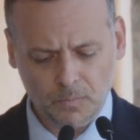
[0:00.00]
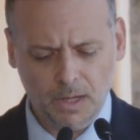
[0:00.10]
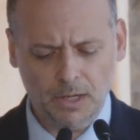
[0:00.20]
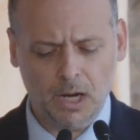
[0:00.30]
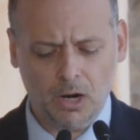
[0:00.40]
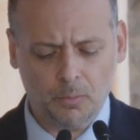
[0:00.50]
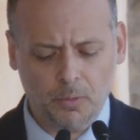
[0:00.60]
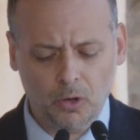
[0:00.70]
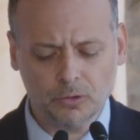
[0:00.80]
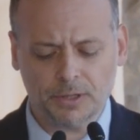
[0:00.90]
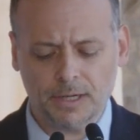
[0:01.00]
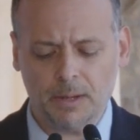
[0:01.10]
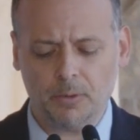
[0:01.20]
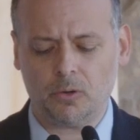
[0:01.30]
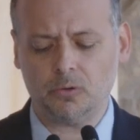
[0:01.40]
In our broader
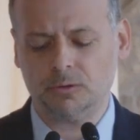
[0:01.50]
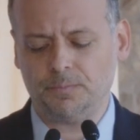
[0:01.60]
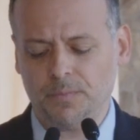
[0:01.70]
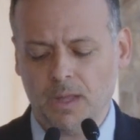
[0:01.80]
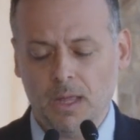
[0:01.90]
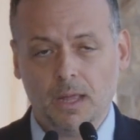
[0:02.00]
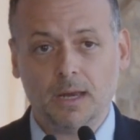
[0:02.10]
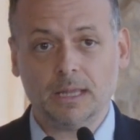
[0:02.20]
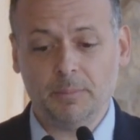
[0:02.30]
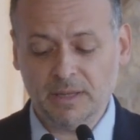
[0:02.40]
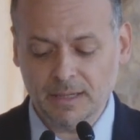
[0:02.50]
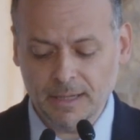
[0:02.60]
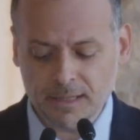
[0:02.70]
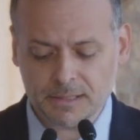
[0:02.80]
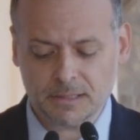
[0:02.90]
neighborhood, in the Middle
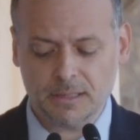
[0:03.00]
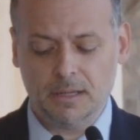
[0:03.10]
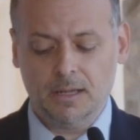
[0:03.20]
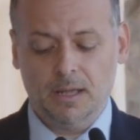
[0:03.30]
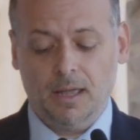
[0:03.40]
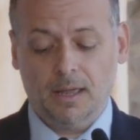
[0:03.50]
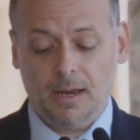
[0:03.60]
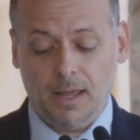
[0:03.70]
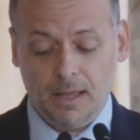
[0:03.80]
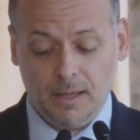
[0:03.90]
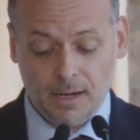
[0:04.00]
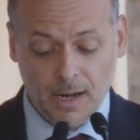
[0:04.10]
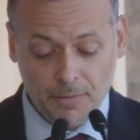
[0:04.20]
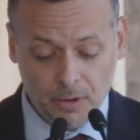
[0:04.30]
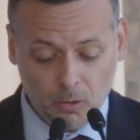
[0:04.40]
East, in
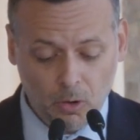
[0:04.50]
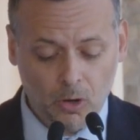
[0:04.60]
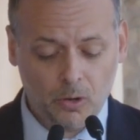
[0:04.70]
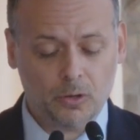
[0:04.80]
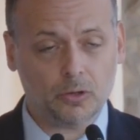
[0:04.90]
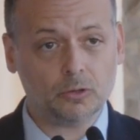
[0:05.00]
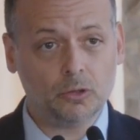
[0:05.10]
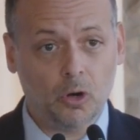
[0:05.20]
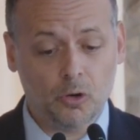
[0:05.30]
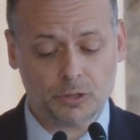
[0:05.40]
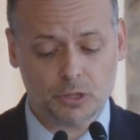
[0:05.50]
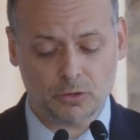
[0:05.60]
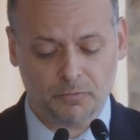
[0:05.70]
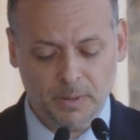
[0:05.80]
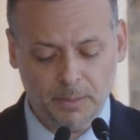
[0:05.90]
another war, dozens
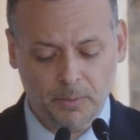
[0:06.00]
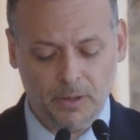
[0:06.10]
of people,